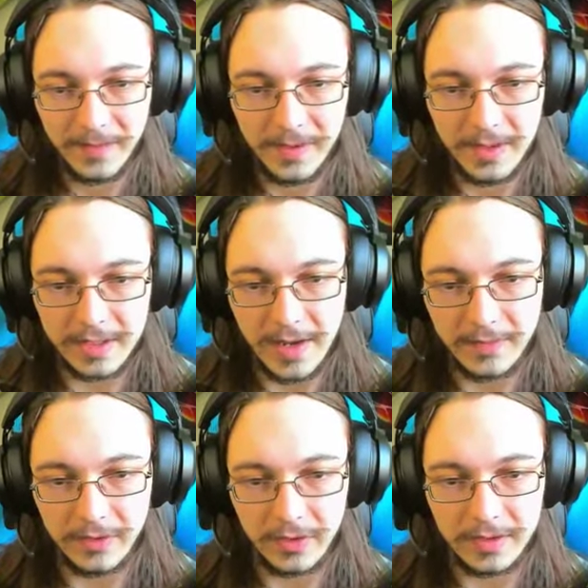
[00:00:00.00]
It doesn't have
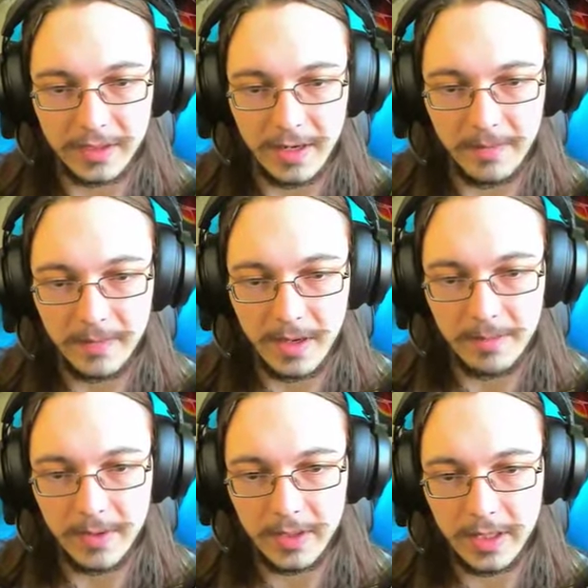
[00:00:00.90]
to look the same.
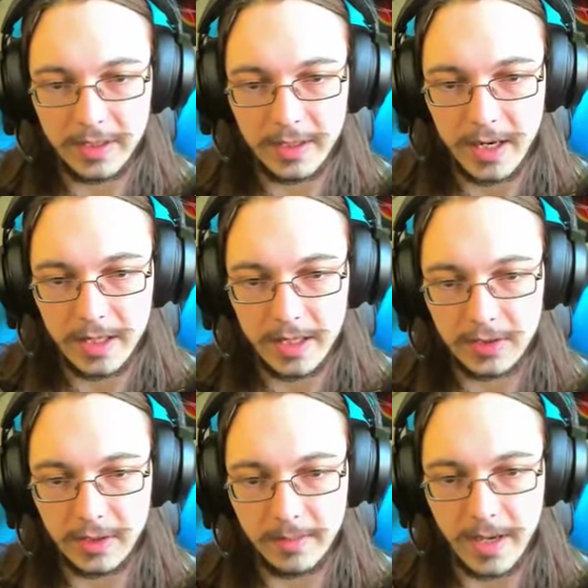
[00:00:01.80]
I'm building it today and that's
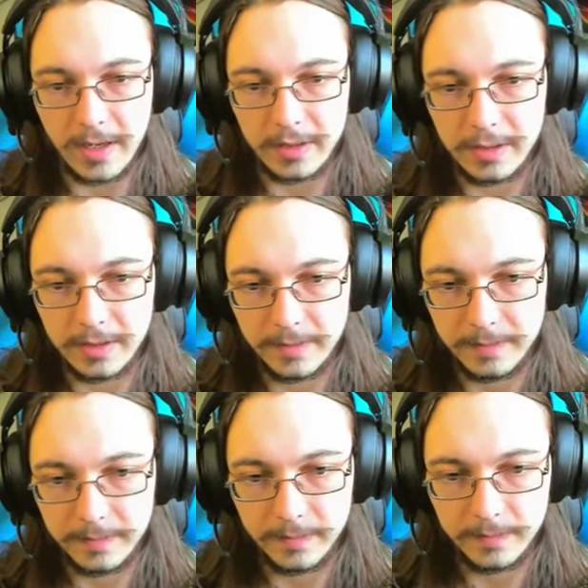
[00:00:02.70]
all that matters.
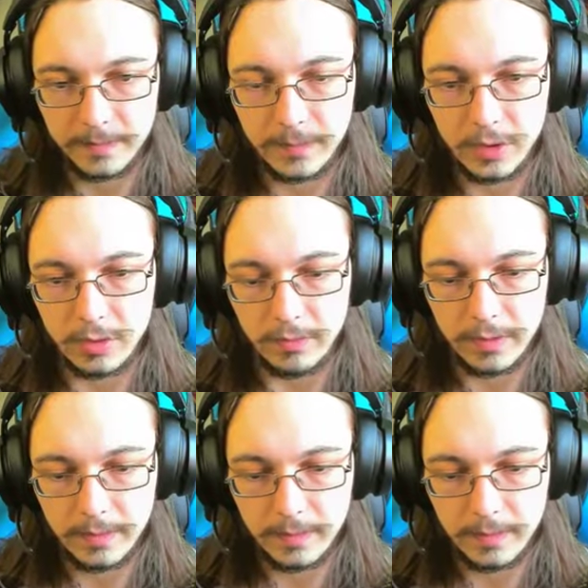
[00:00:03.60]
Shoot.